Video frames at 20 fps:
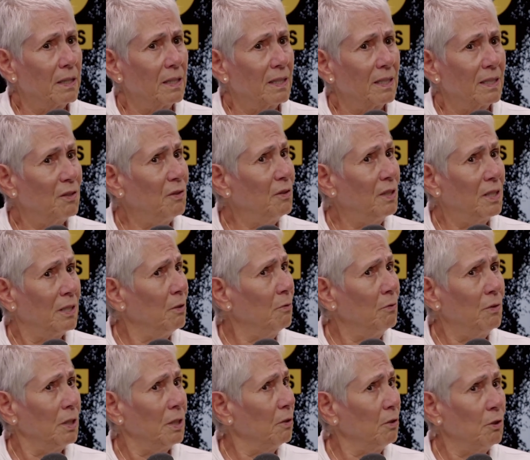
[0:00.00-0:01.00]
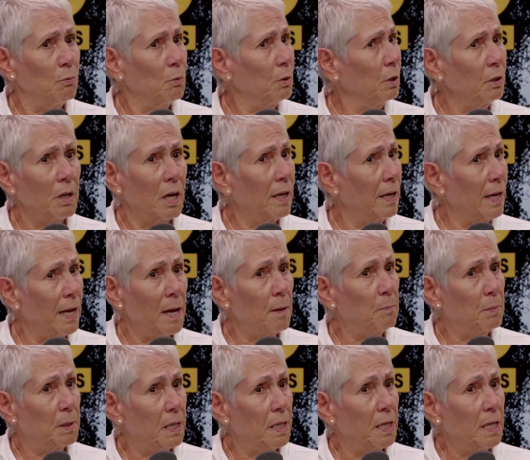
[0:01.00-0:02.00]
You you did you were not
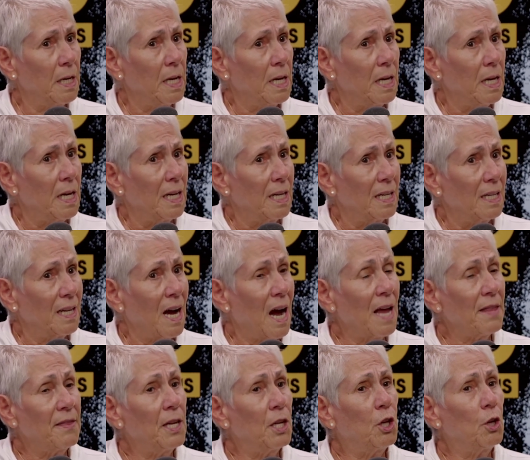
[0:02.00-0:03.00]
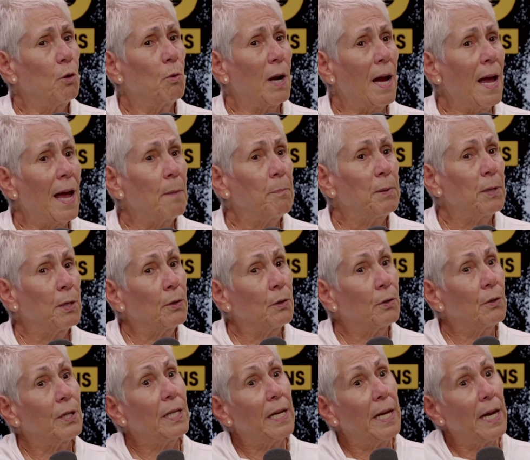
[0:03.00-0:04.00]
happy. Yeah. The the career. I think you were
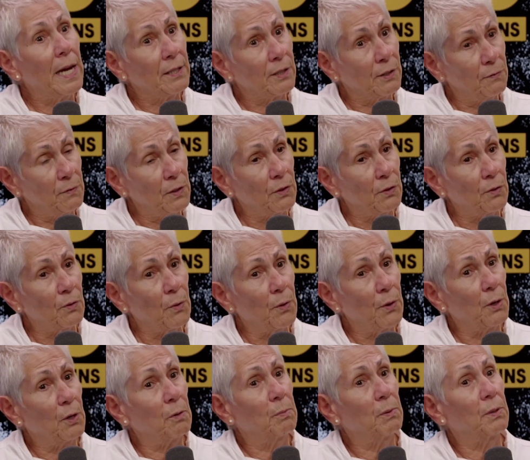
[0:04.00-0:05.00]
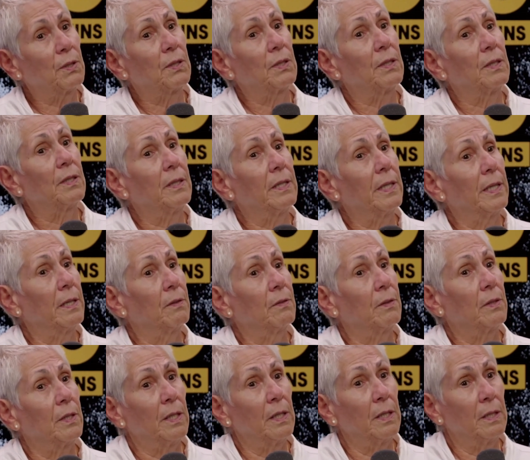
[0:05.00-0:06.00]
happier as a physical therapist down
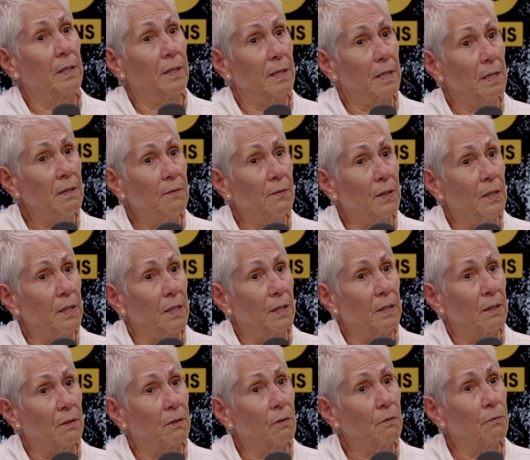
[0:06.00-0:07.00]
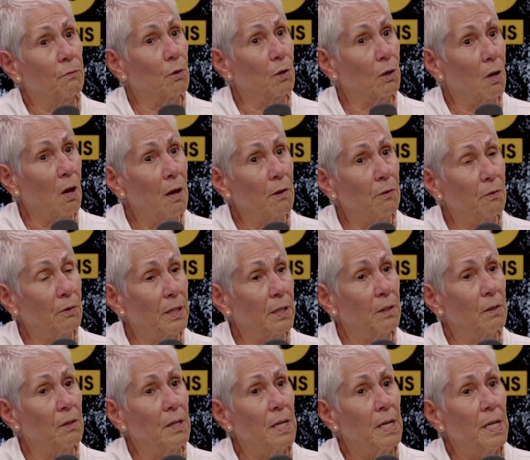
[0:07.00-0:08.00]
in Davie, yeah, well, I, Fort Lauderdale. I,
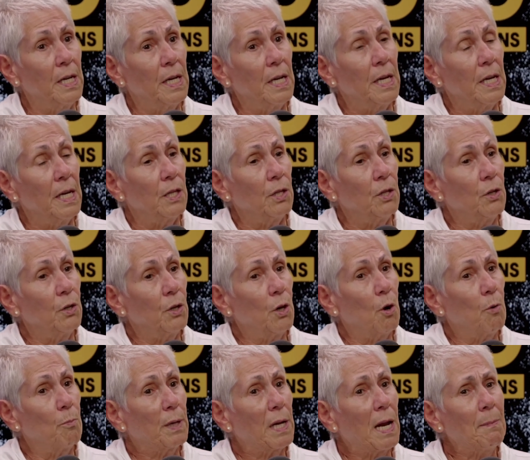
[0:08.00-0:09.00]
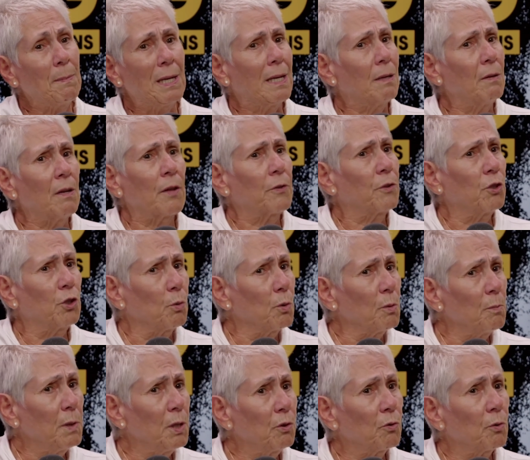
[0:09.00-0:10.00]
yeah, I mean, you did, know, but I mean, not that you were
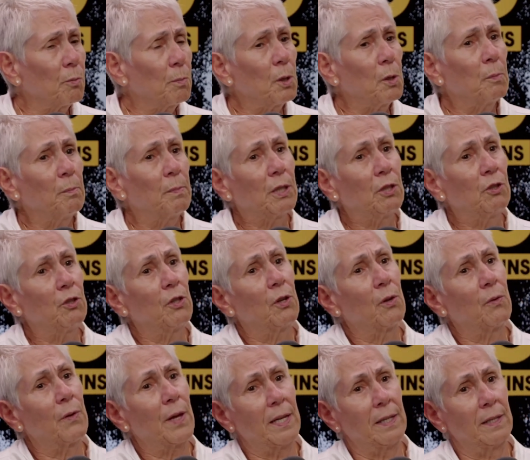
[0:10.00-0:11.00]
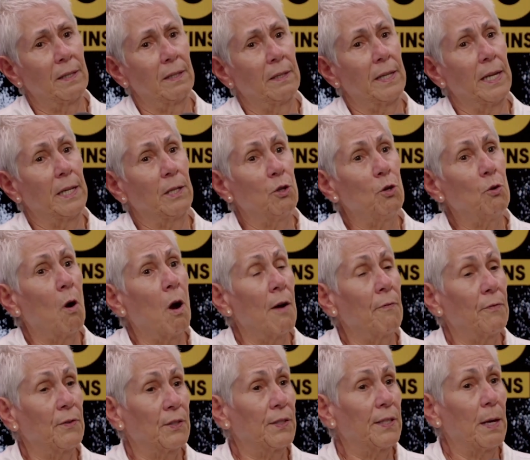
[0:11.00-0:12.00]
miserable, but you know that that new
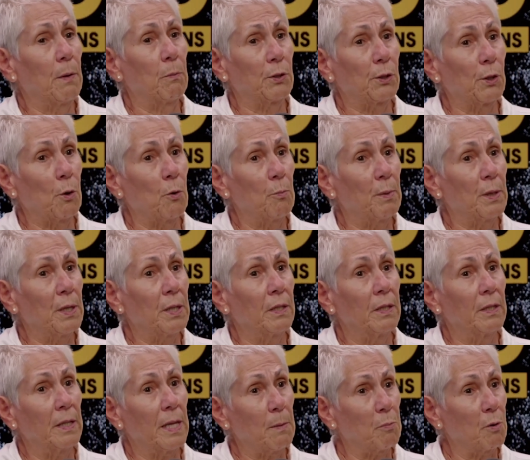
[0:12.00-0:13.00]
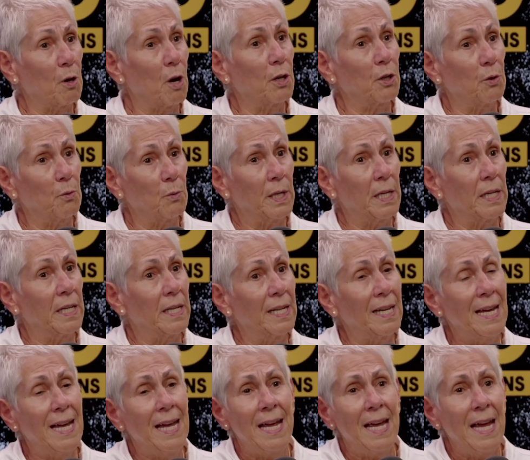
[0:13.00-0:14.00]
office that was opened and they brought you in.
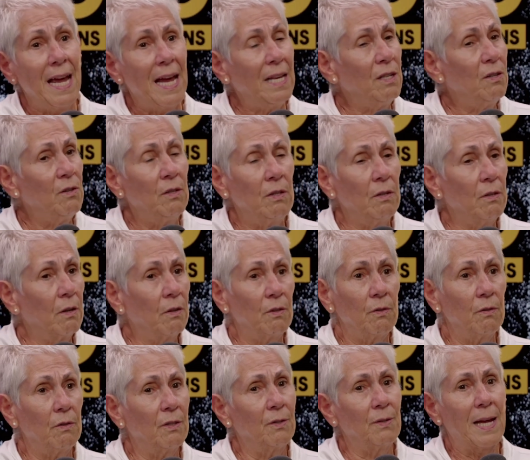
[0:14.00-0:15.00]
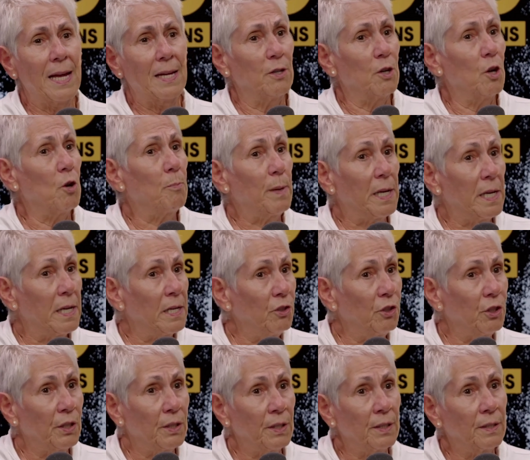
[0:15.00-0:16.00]
exciting to you, and you you know you, you had no
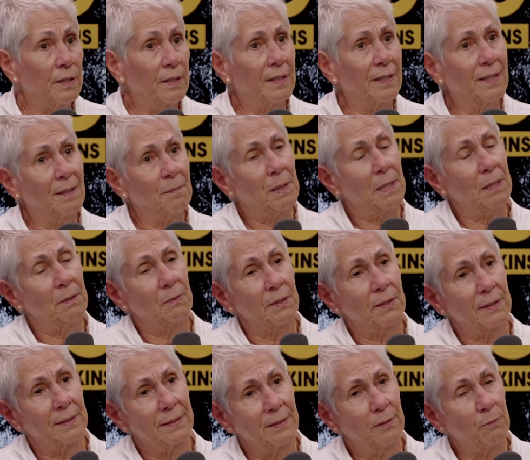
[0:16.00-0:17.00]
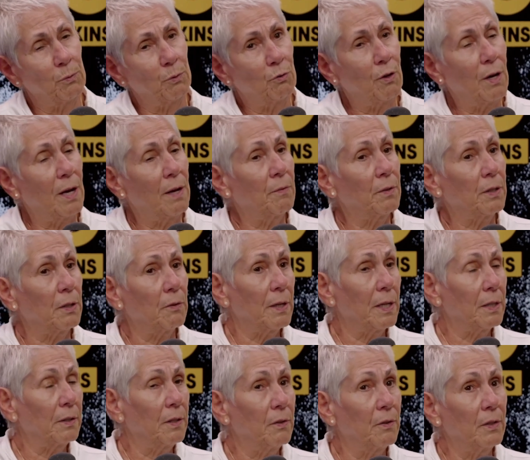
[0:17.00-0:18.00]
patients, and I mean it was you are traveling
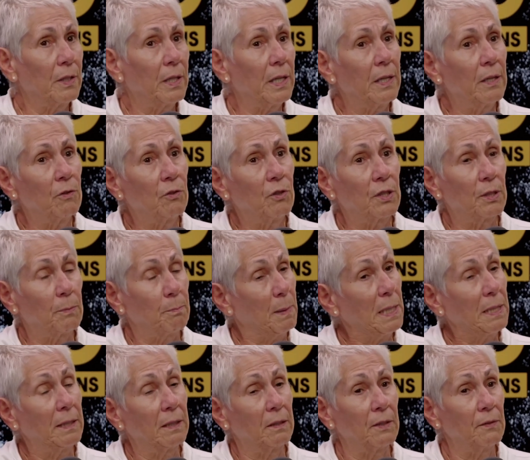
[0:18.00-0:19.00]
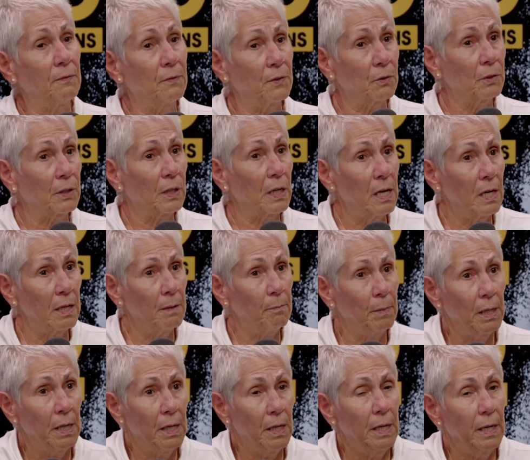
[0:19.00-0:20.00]
around here and there, just basically fill time,
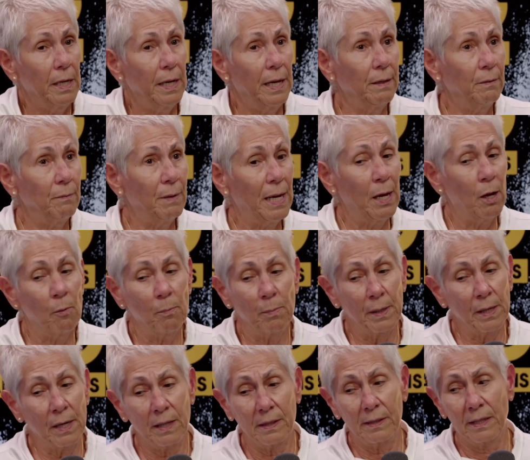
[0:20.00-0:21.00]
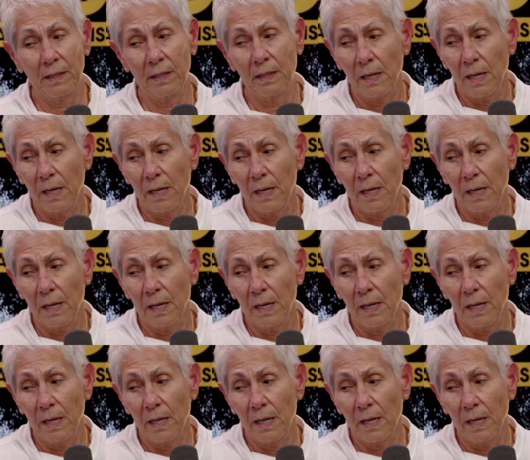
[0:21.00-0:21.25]
right, and help. And I said,